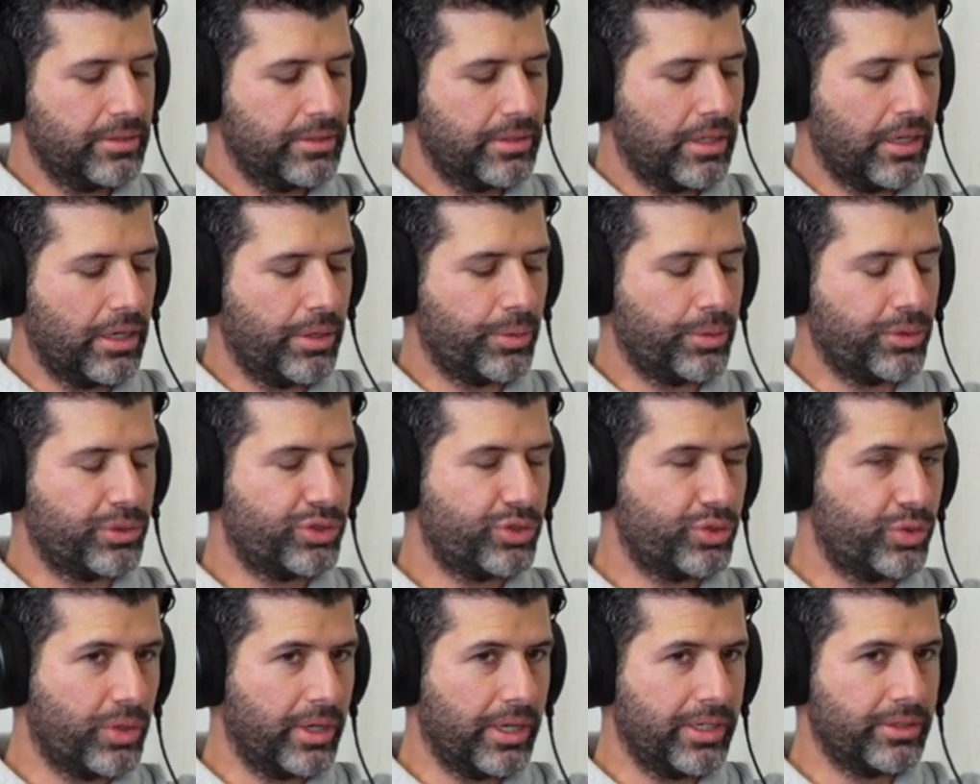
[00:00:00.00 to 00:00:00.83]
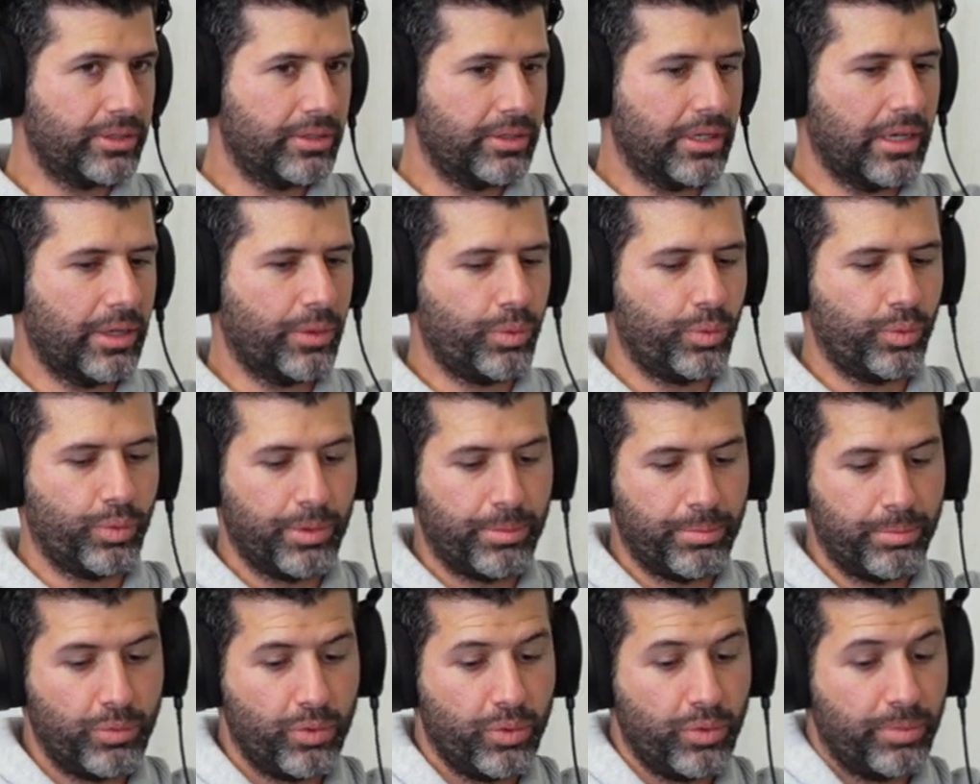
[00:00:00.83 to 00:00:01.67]
I would
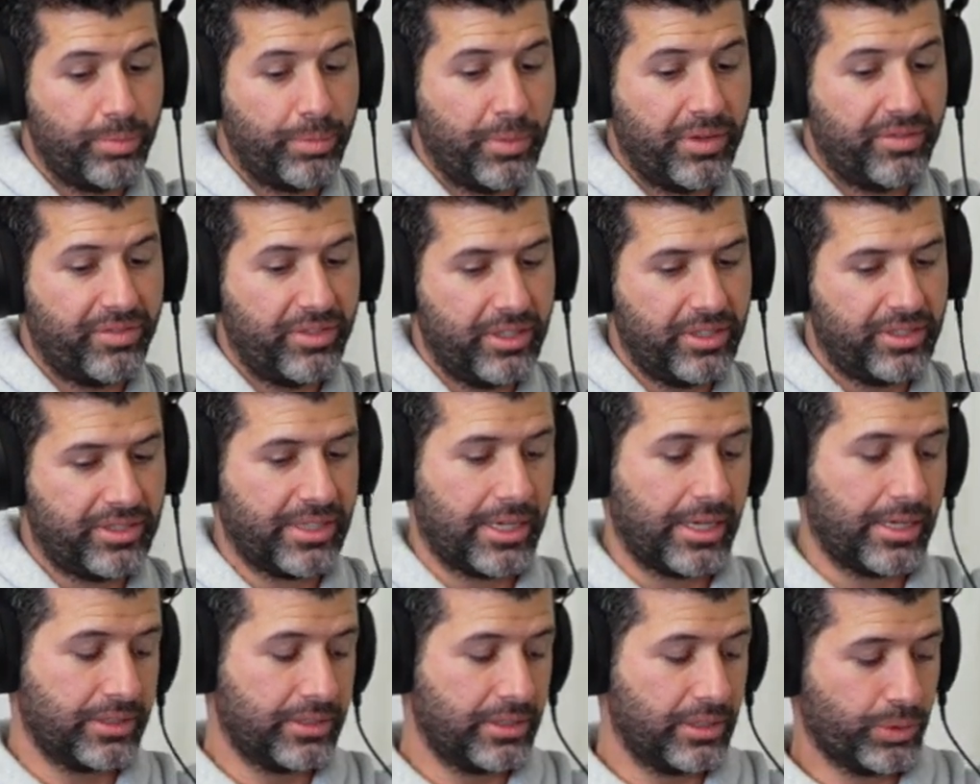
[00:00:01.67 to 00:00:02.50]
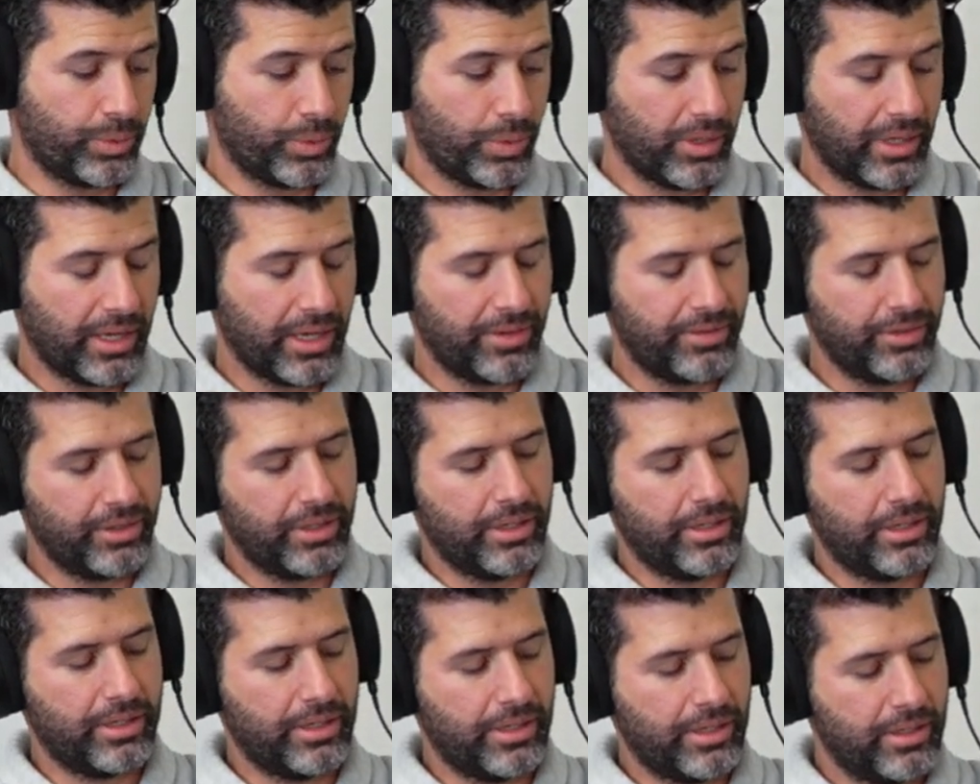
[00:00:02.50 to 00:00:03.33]
remove my venous access while having
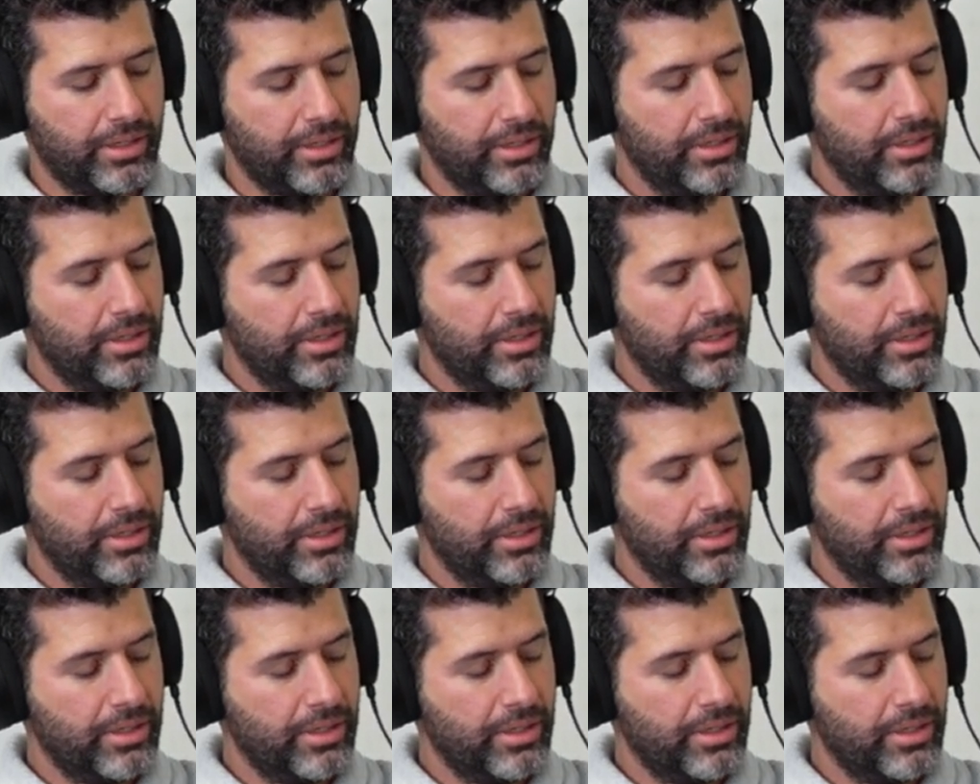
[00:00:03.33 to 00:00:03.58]
a